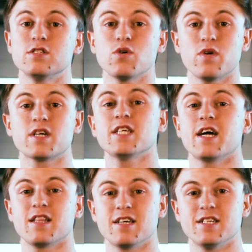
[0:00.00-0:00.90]
So what
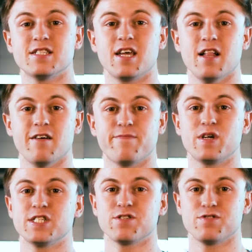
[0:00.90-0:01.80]
exactly is the
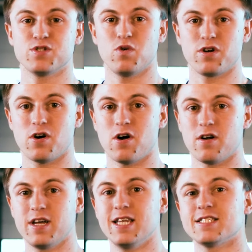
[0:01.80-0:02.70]
LFP Series 1
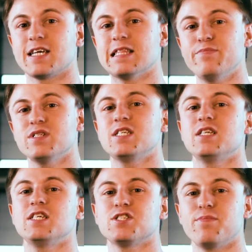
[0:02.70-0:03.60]
car? It is a limited
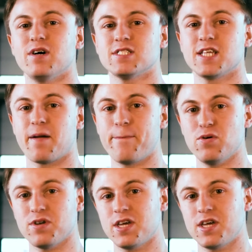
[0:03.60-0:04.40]
edition Mustang built